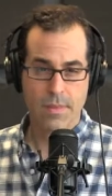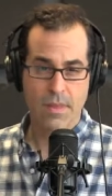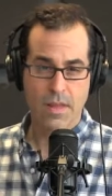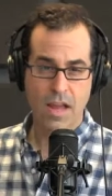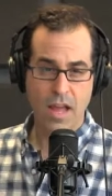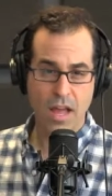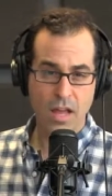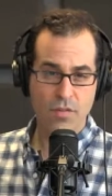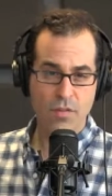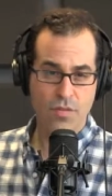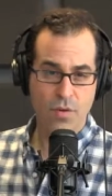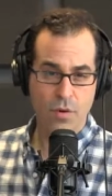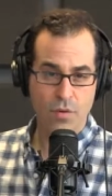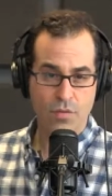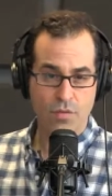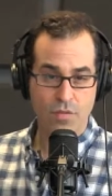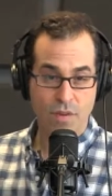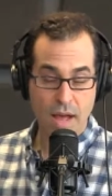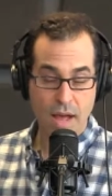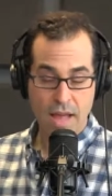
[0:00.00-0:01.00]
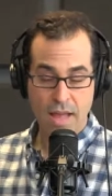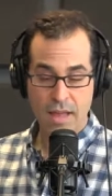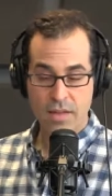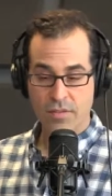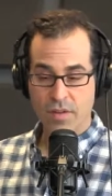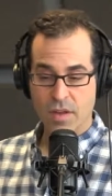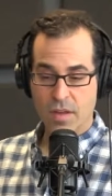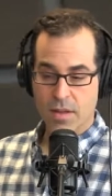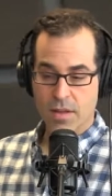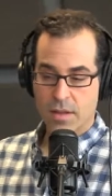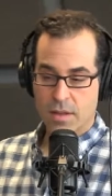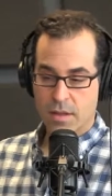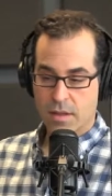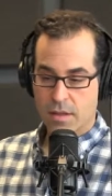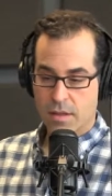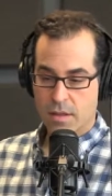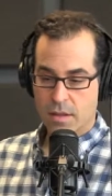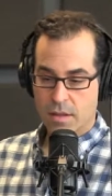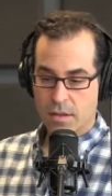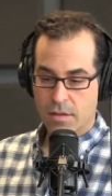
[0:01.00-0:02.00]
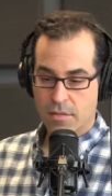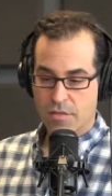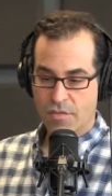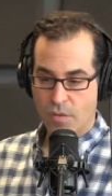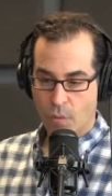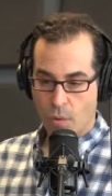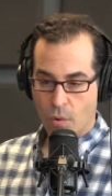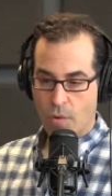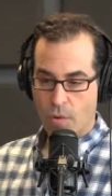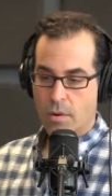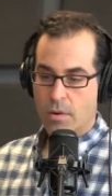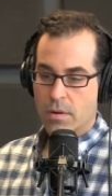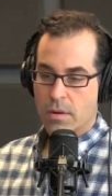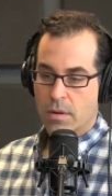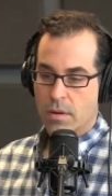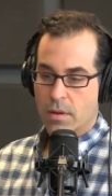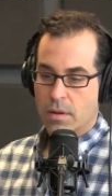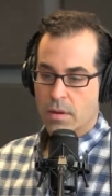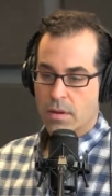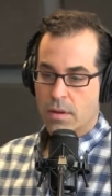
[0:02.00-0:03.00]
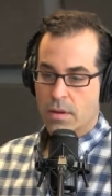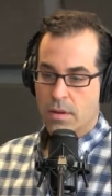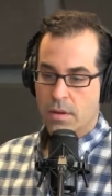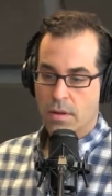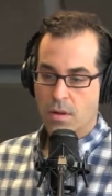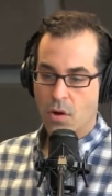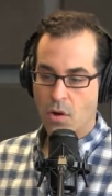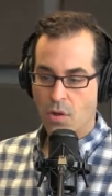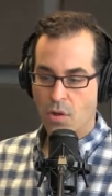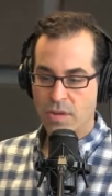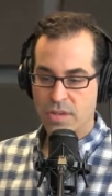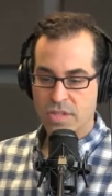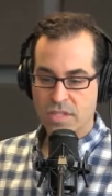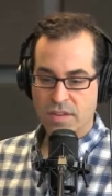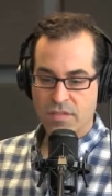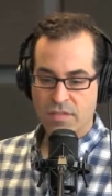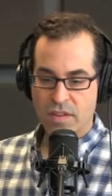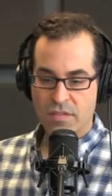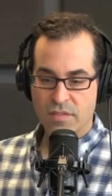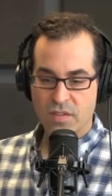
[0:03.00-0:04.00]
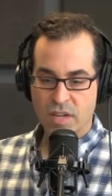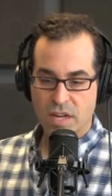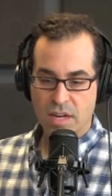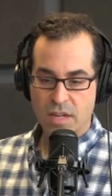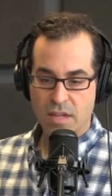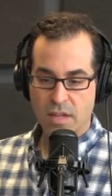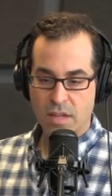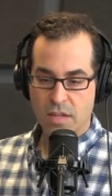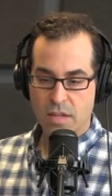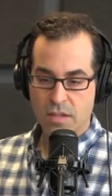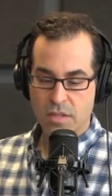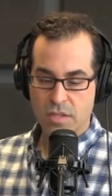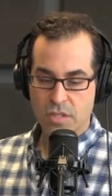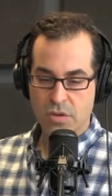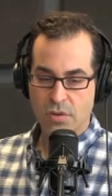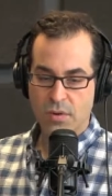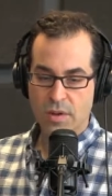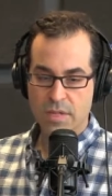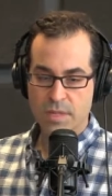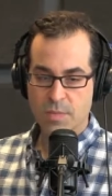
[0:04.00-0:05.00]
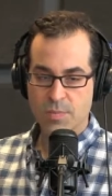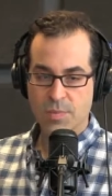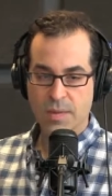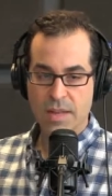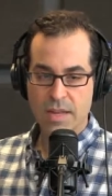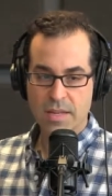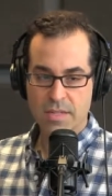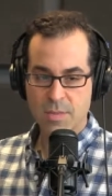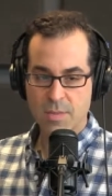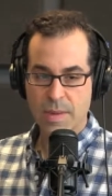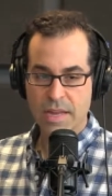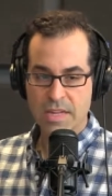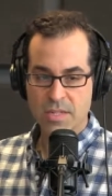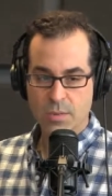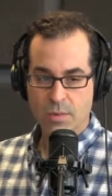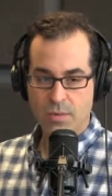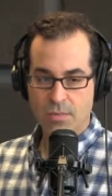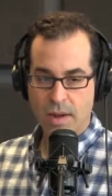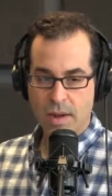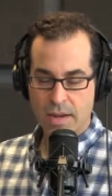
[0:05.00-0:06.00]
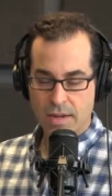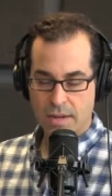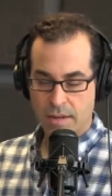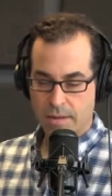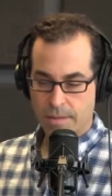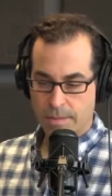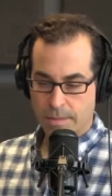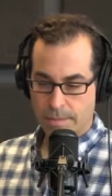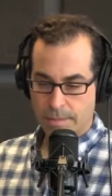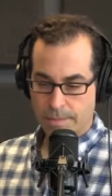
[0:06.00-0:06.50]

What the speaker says: The iPhone 5, 4, all the stuff they've done in the screen space with Retina.